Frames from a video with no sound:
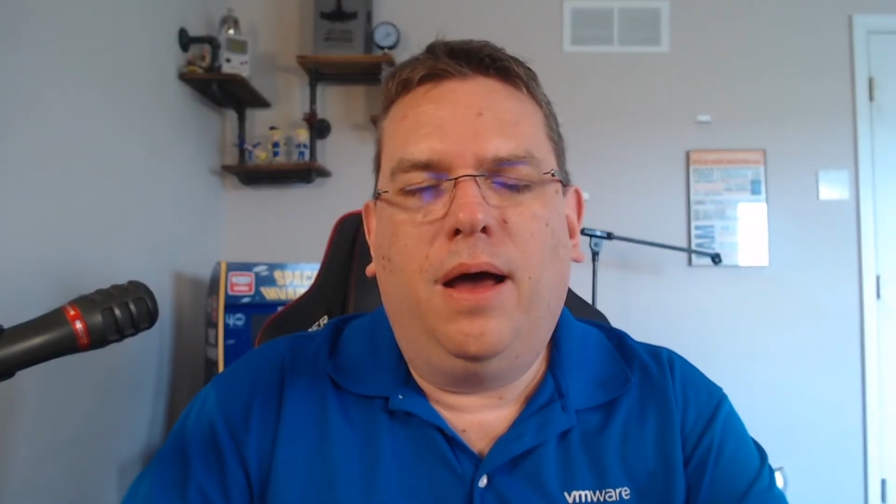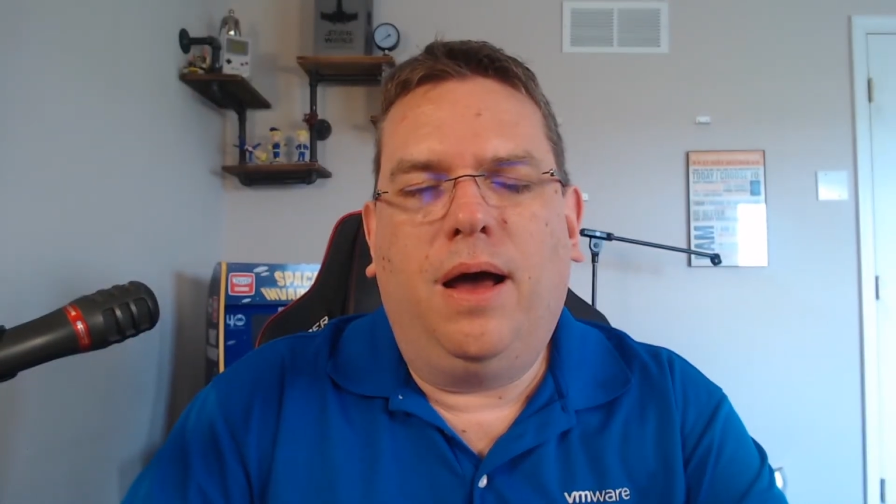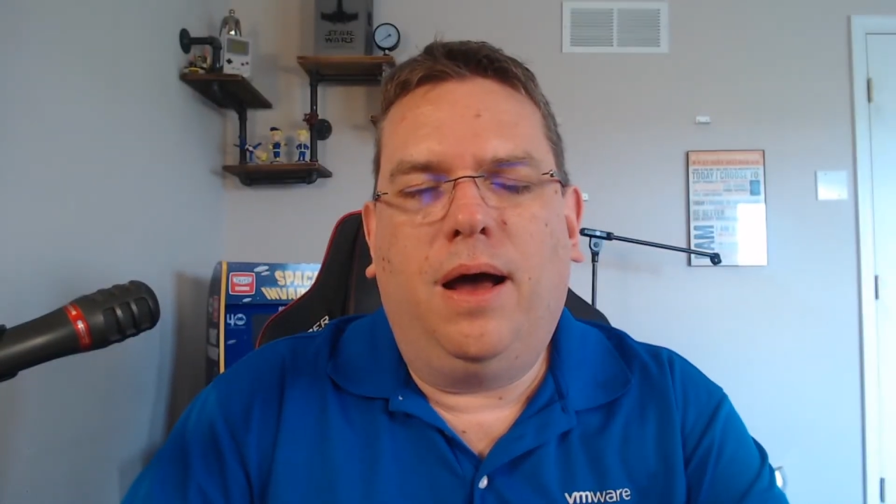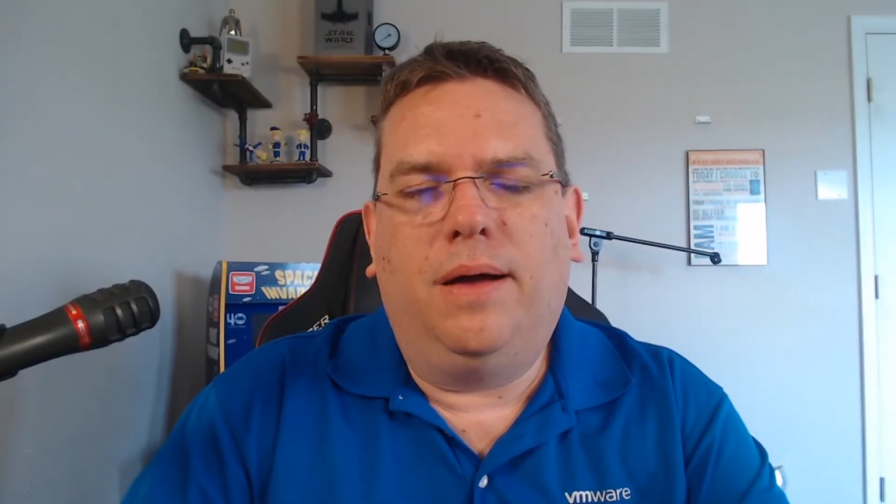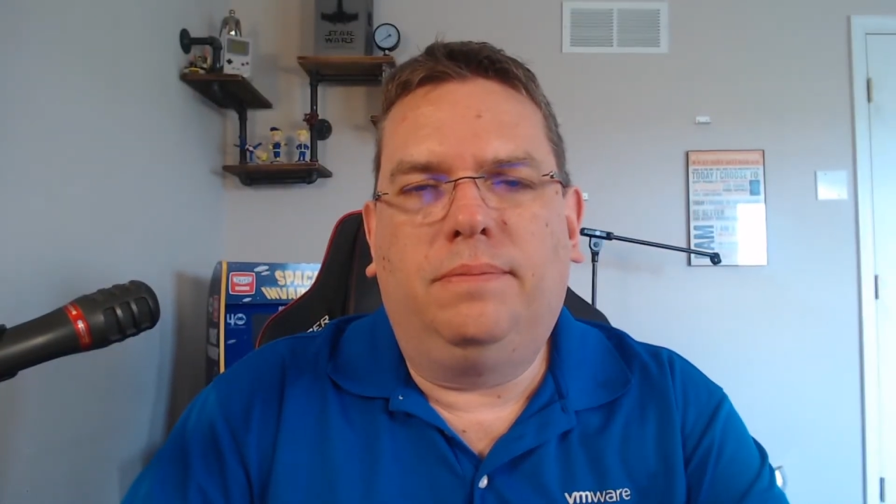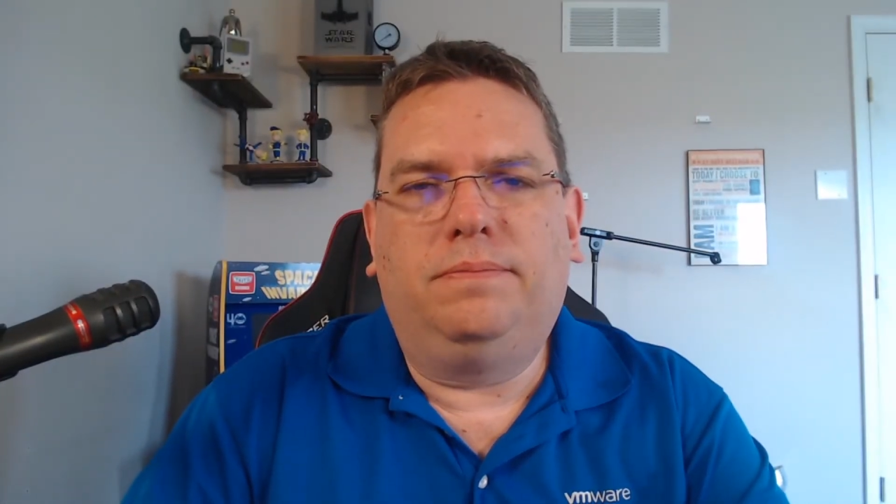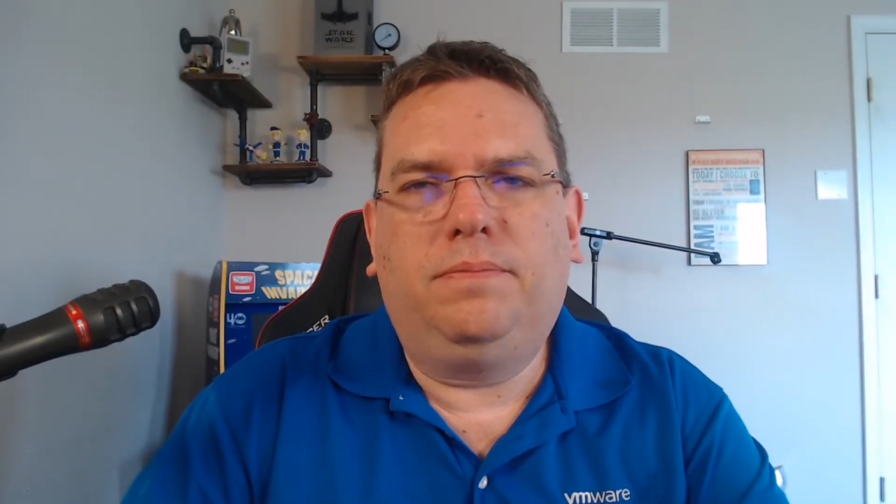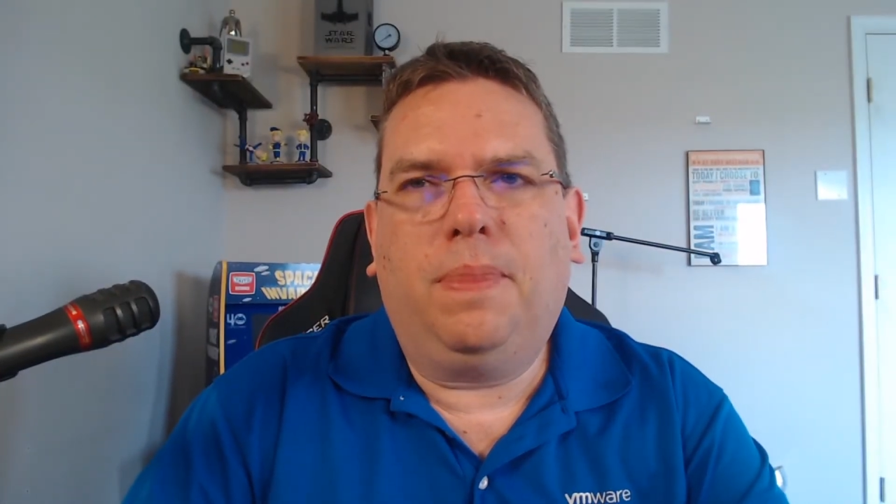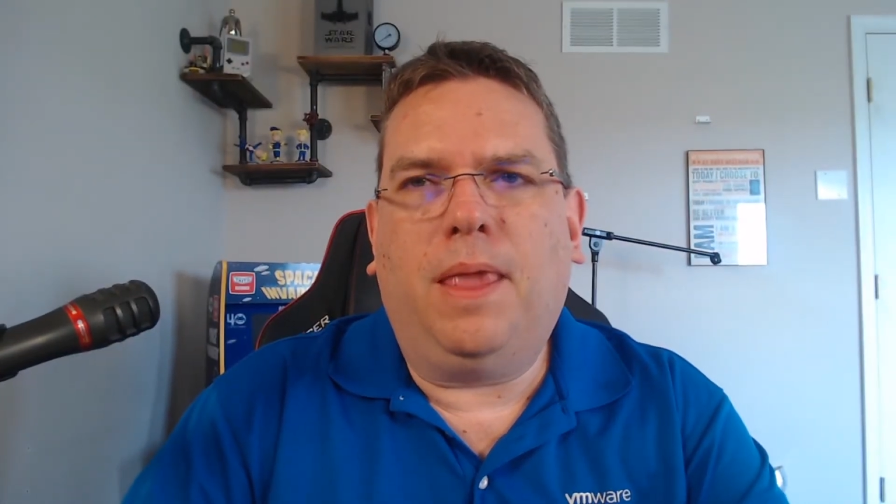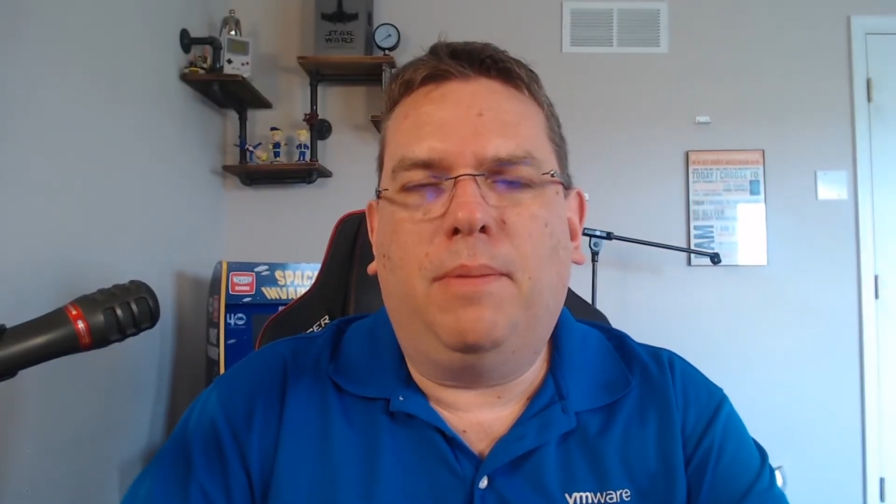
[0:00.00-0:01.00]
Um,
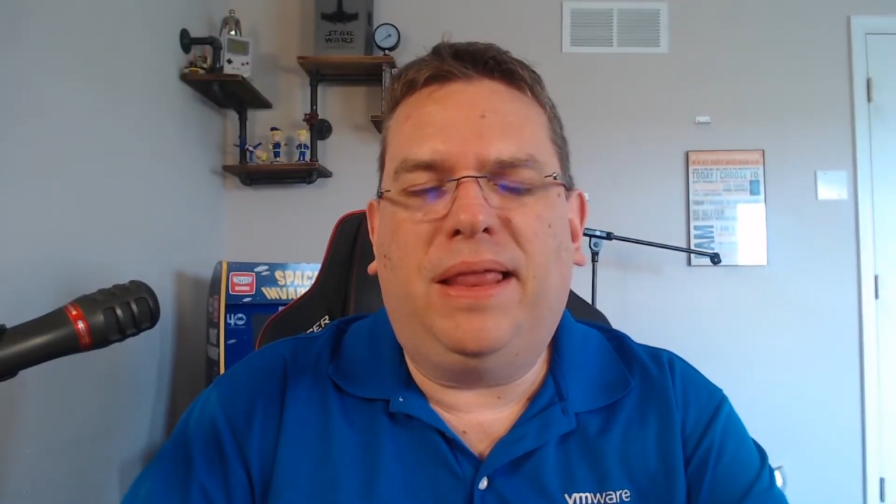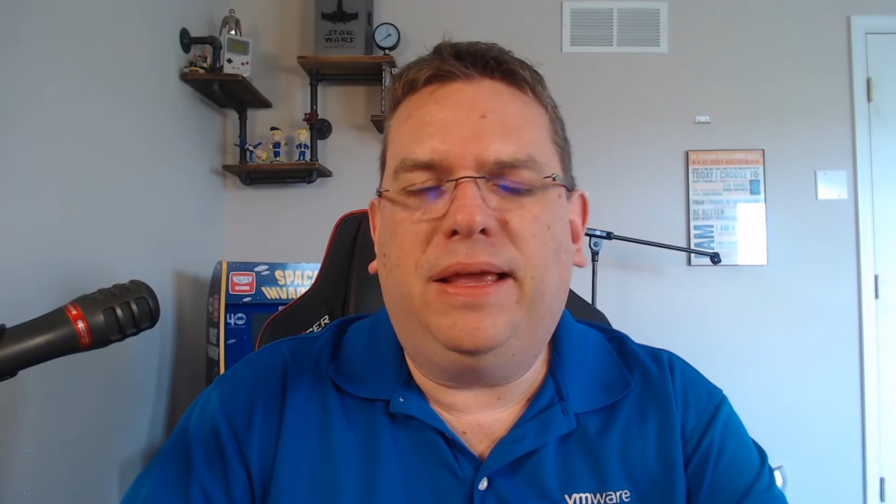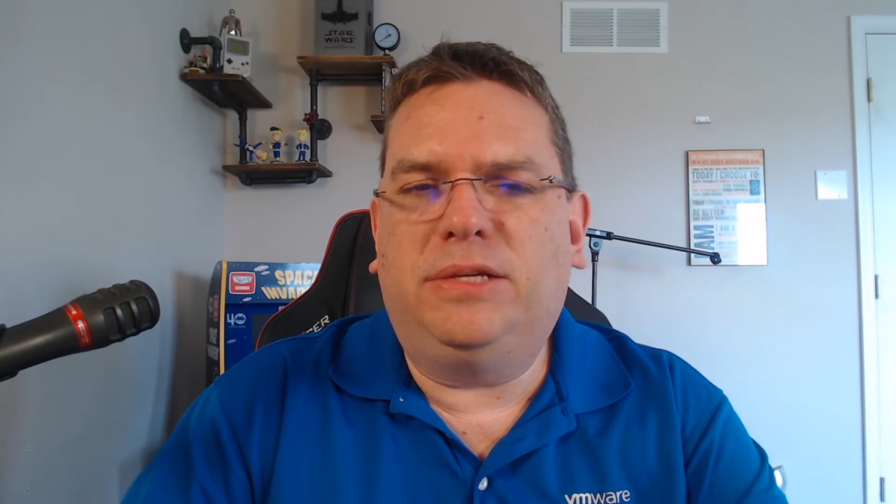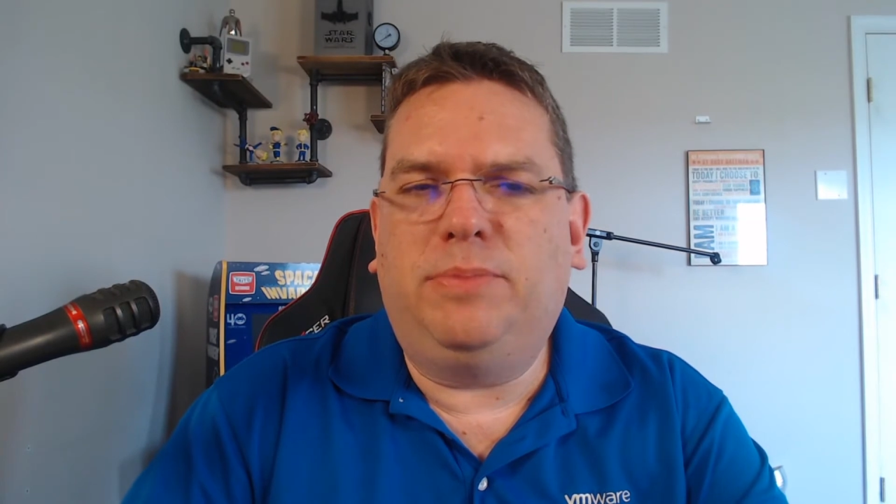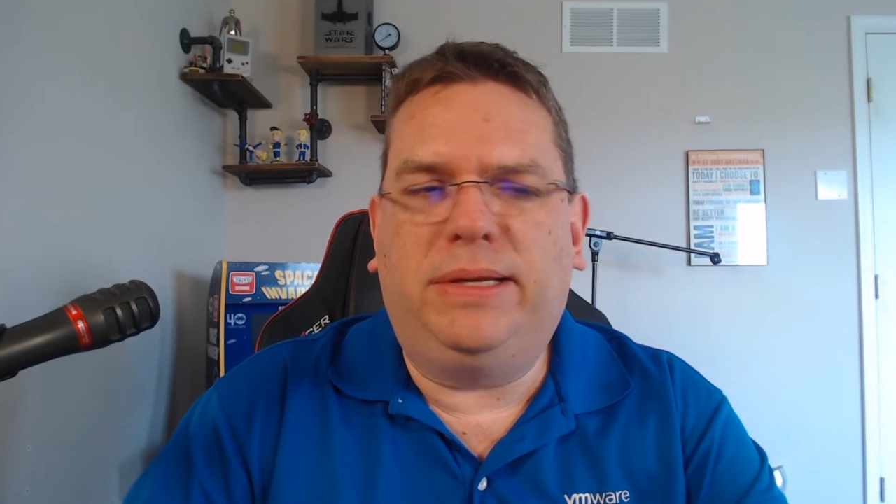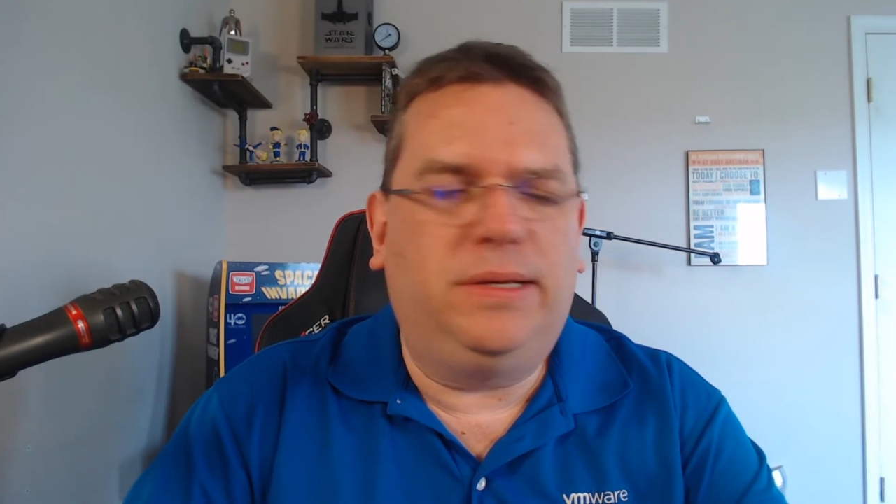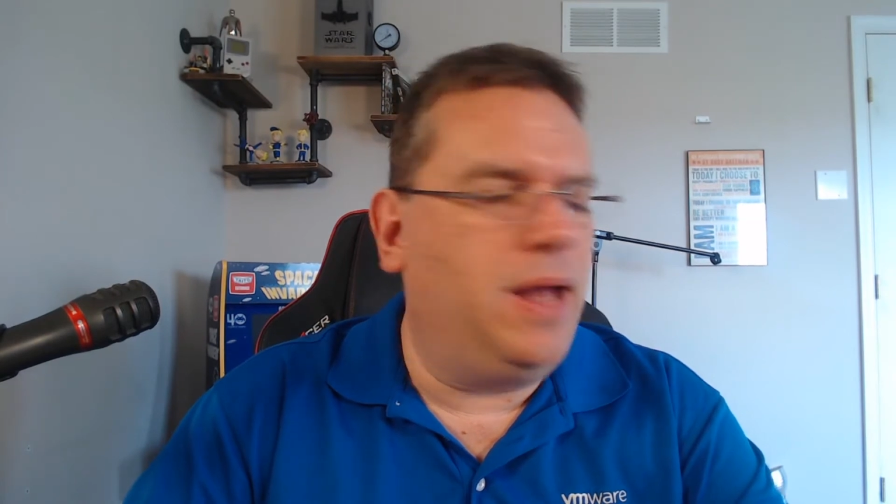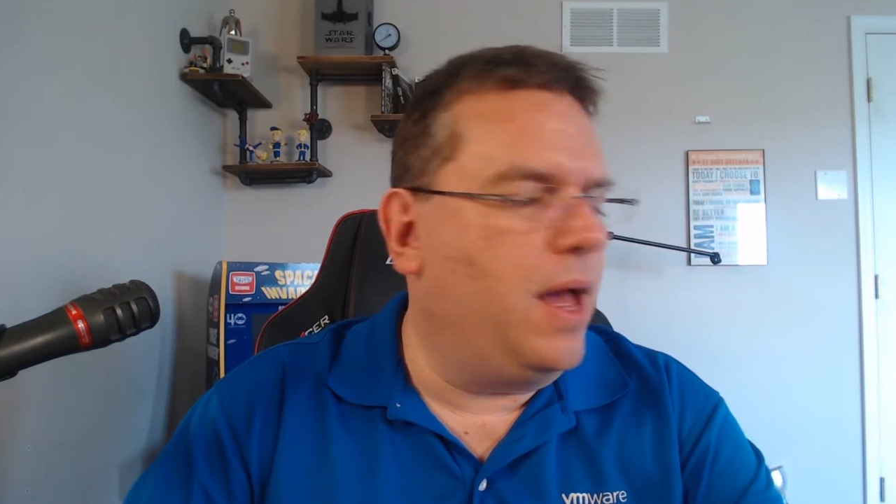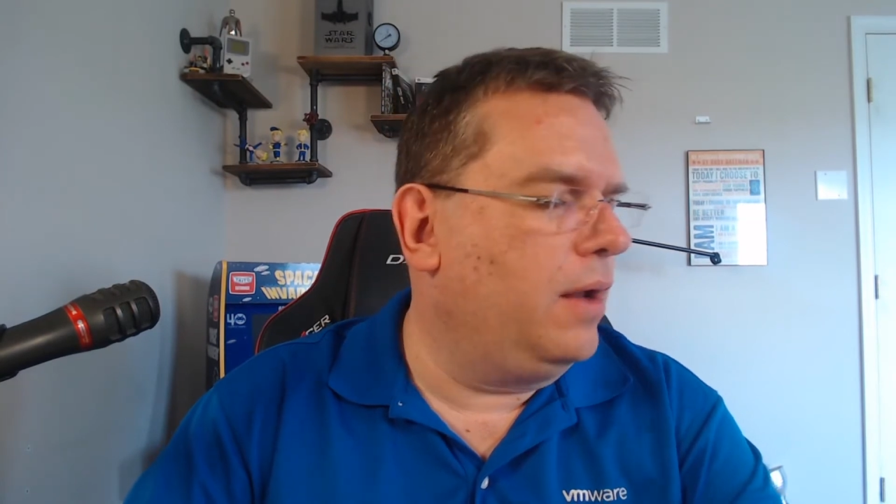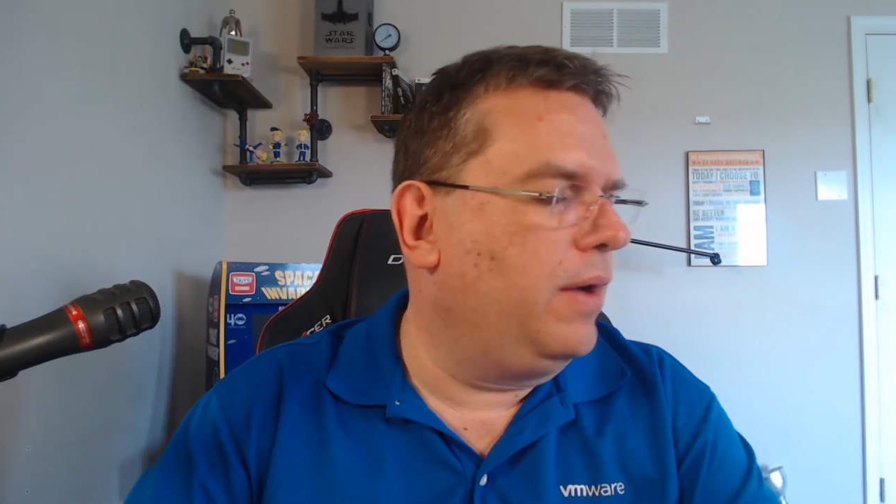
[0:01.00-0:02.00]
but I think I spent a
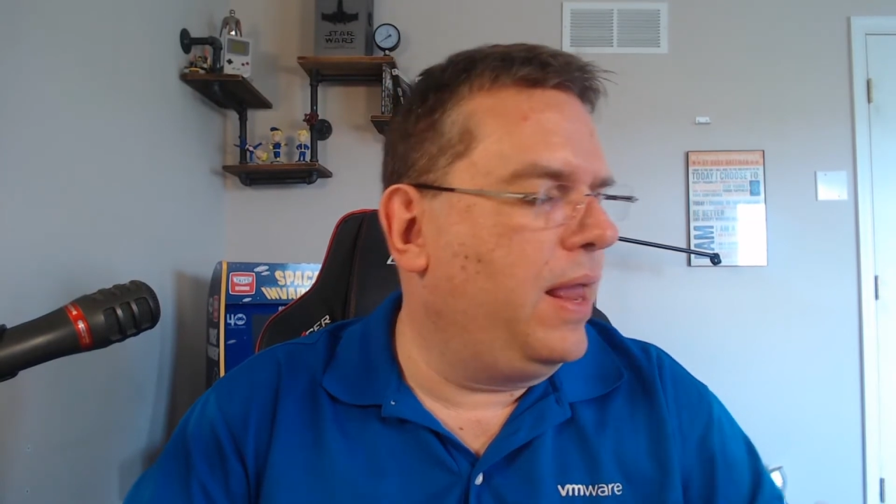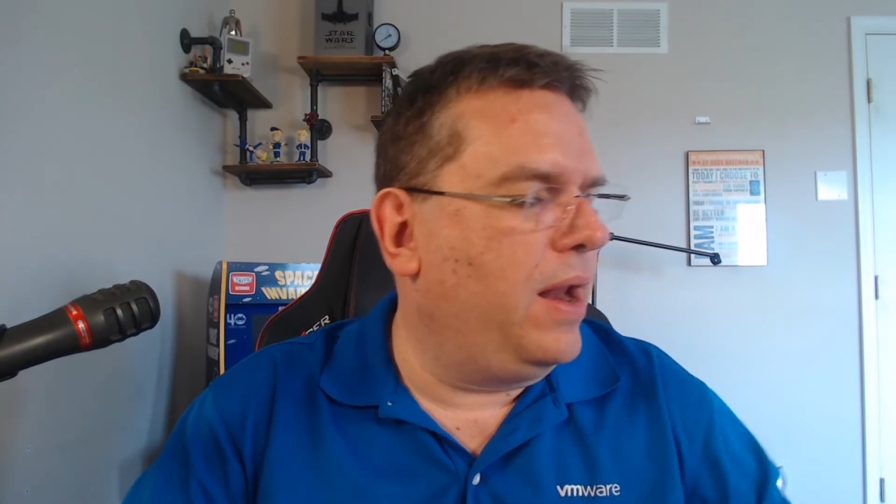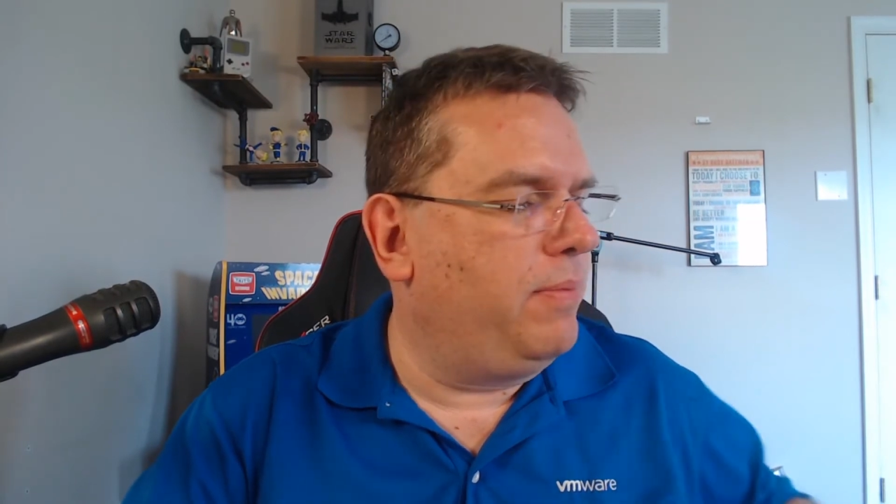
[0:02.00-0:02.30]
dollar and I